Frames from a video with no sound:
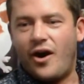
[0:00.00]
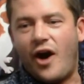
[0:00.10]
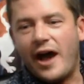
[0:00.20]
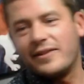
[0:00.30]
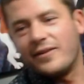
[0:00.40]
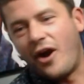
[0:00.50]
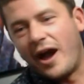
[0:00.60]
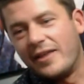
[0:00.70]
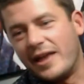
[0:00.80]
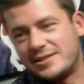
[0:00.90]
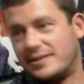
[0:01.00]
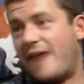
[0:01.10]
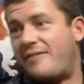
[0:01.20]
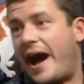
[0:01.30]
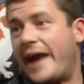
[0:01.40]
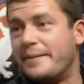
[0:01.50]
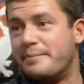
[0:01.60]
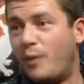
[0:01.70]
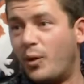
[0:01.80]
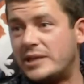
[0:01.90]
It's a love-hate,
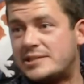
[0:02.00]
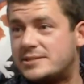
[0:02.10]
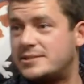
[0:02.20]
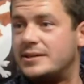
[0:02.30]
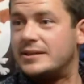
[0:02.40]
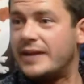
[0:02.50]
moist.